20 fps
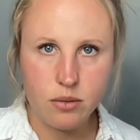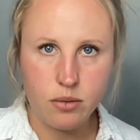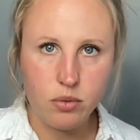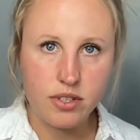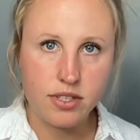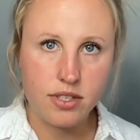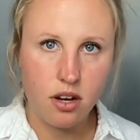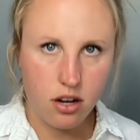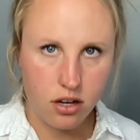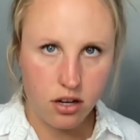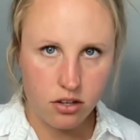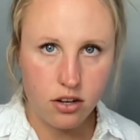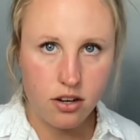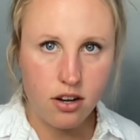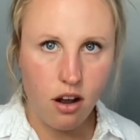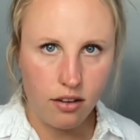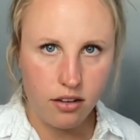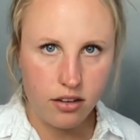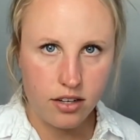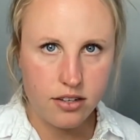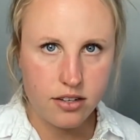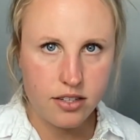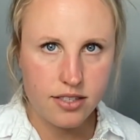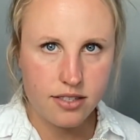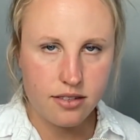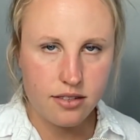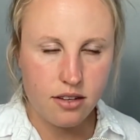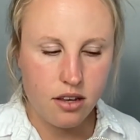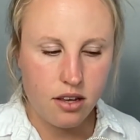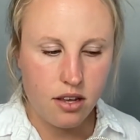It was
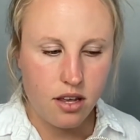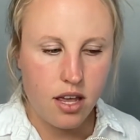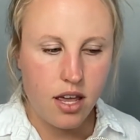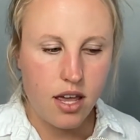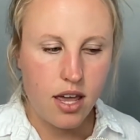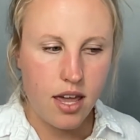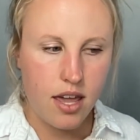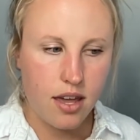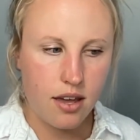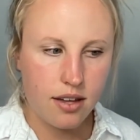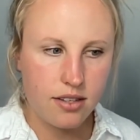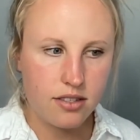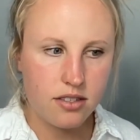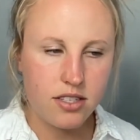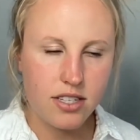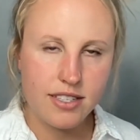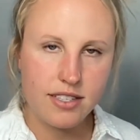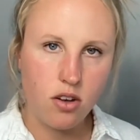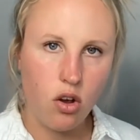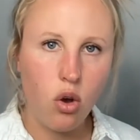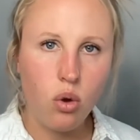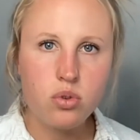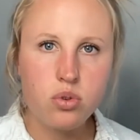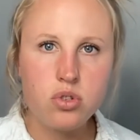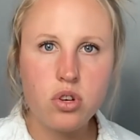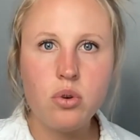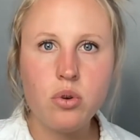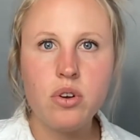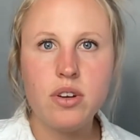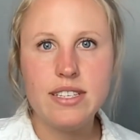$100. And it's
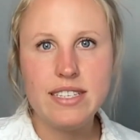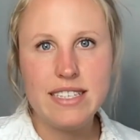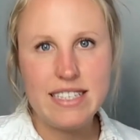also